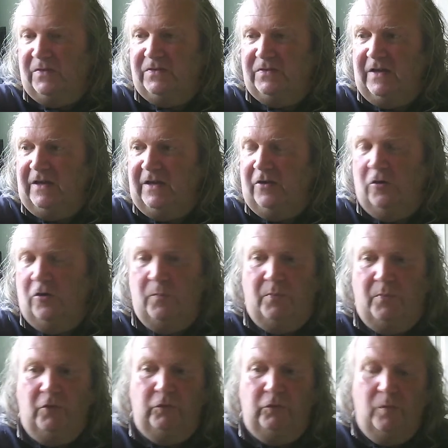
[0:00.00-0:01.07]
that the dial
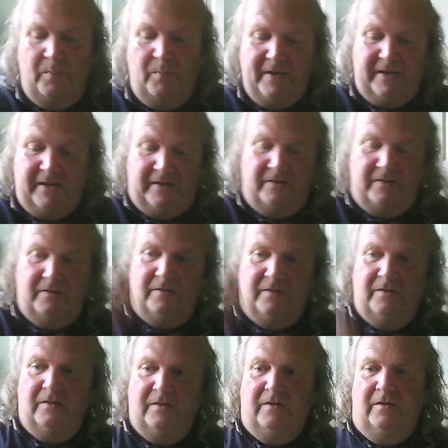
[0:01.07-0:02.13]
opals were bigger
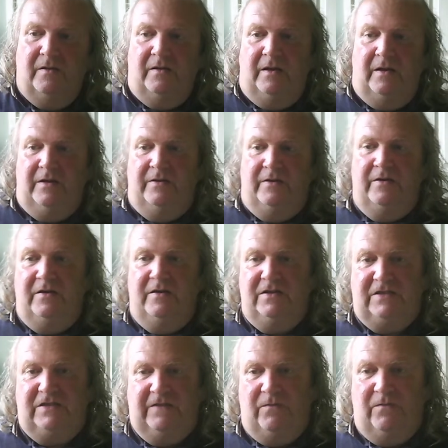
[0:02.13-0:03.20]
in
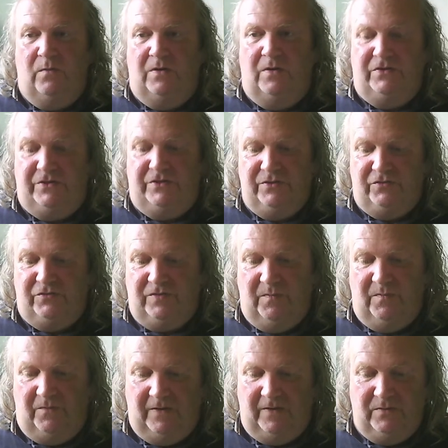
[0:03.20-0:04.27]
early seven one two
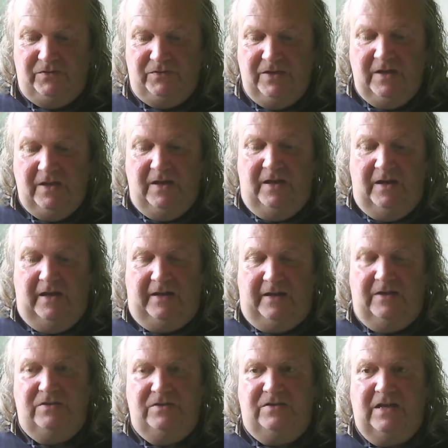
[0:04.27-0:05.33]
trim phones.
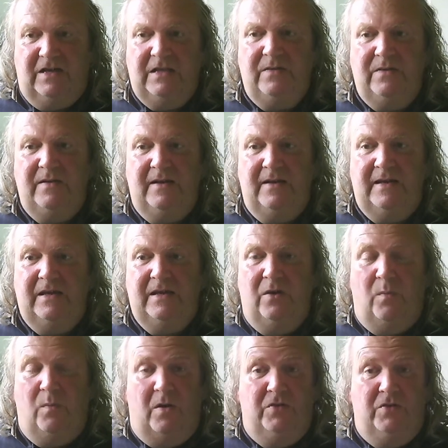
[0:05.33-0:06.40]
I can tell you in
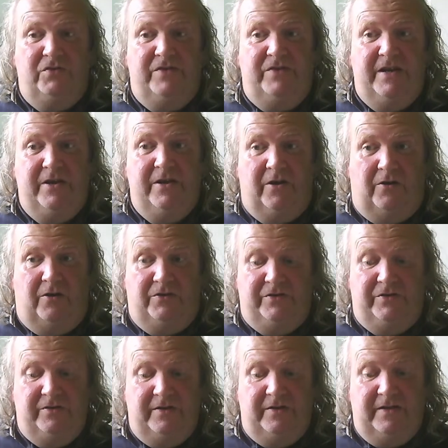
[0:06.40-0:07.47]
later ones they're
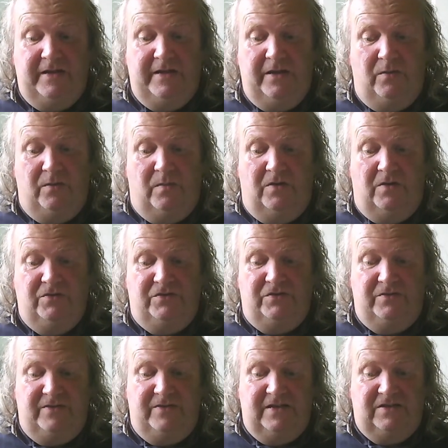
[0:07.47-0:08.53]
not. In later
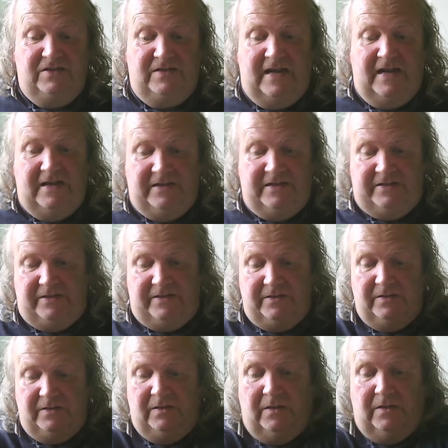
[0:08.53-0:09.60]
ones they're
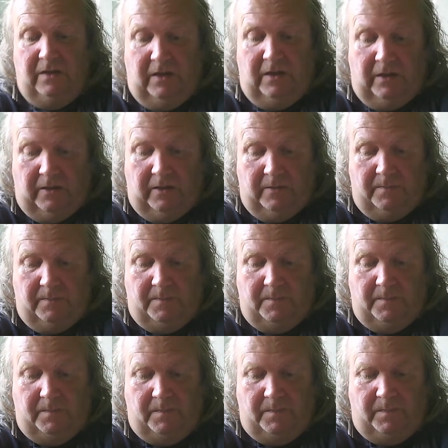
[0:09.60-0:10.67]
standard,
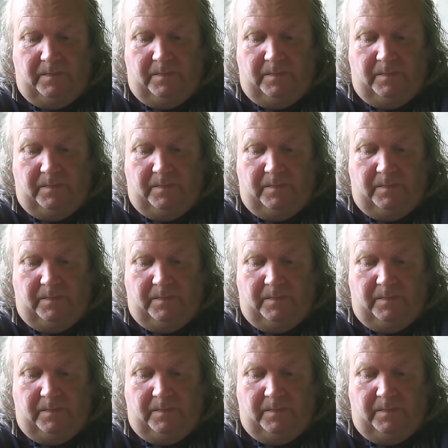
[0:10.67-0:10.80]
um,